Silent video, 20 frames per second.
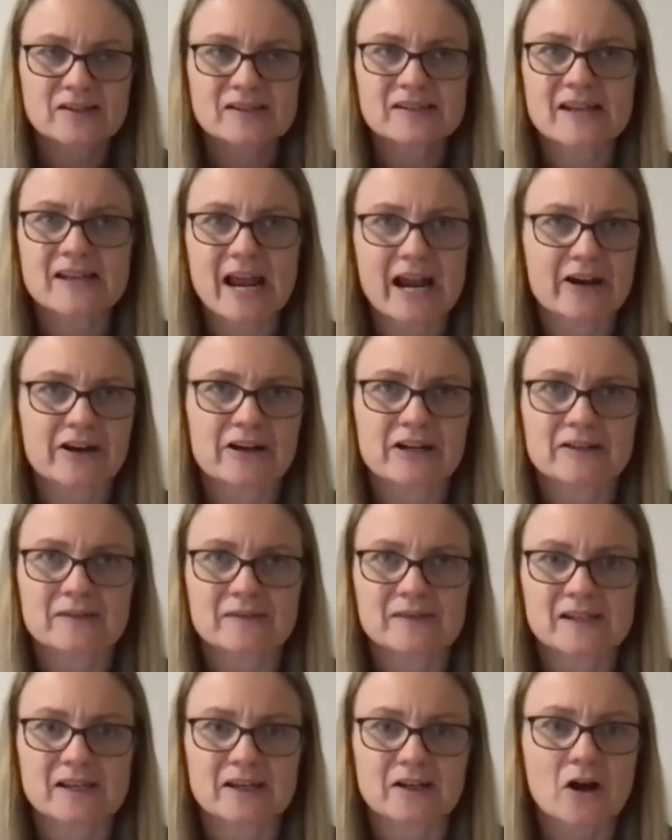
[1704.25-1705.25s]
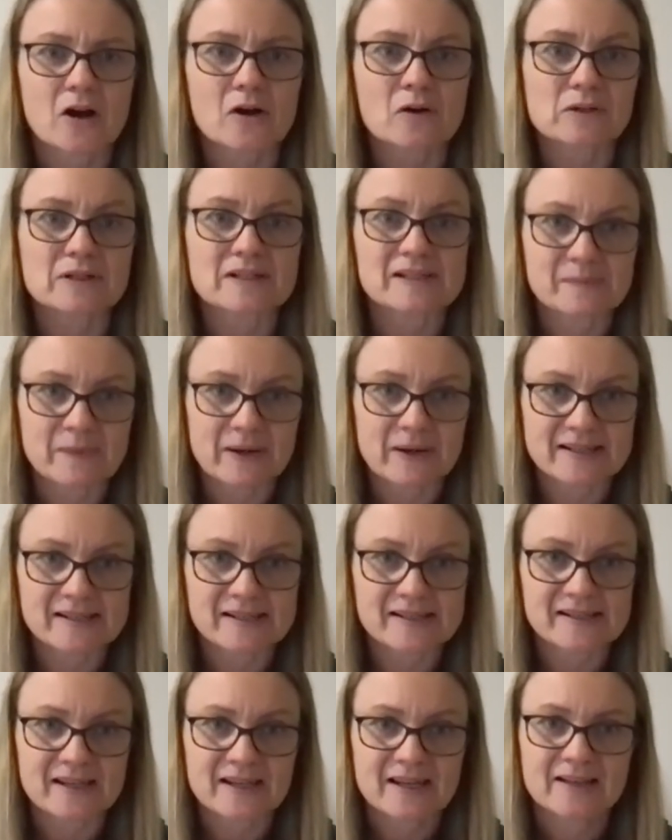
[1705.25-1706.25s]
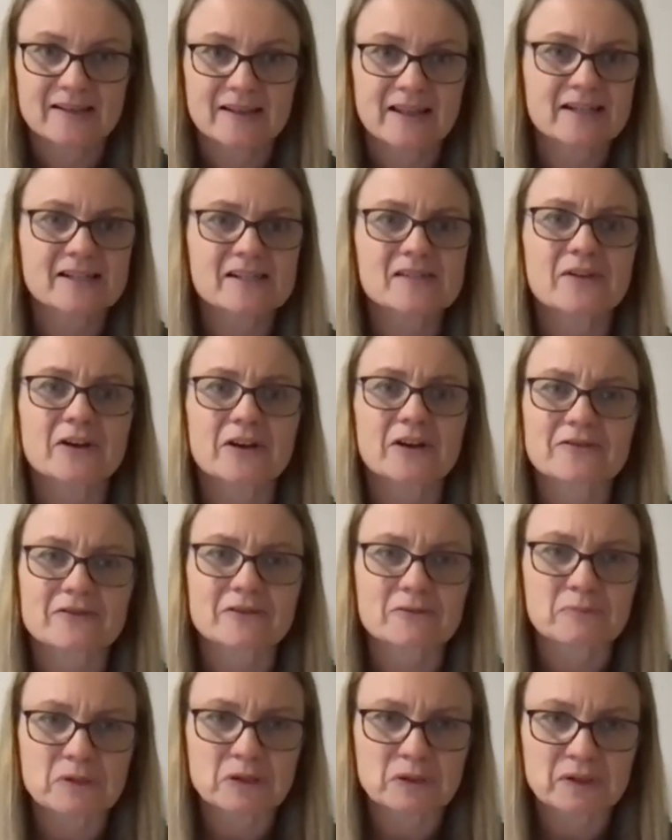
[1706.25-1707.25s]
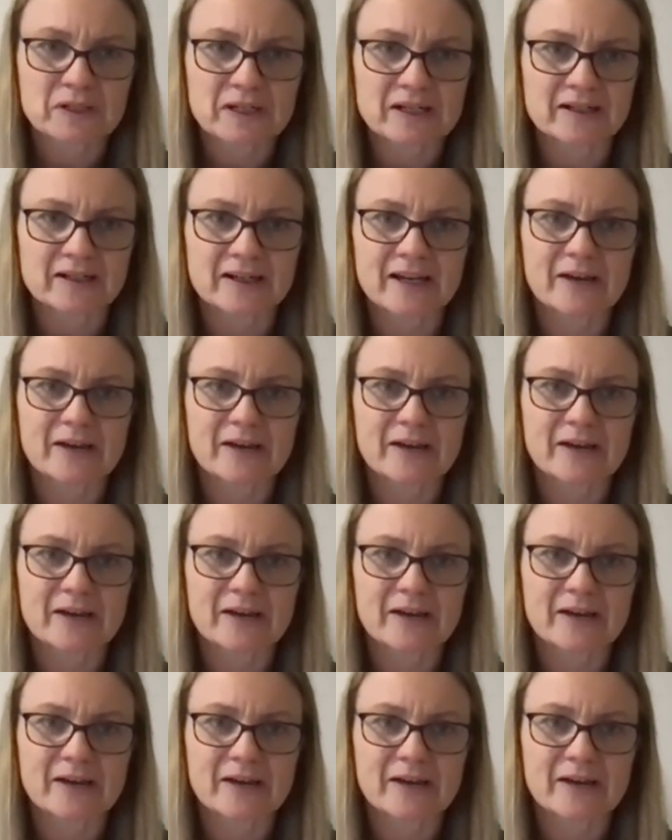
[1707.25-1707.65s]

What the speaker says: narratives can hold a space that is very familiar,